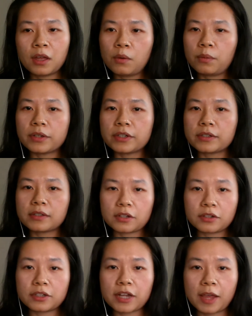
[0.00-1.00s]
which is such
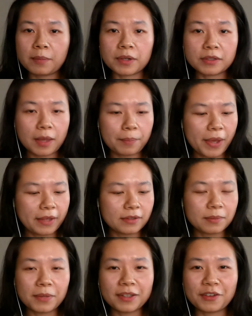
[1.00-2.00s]
a shame because I paid
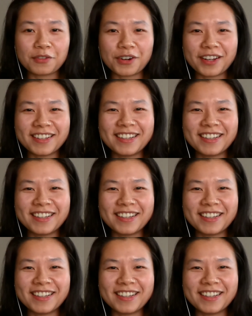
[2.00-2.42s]
some money for it.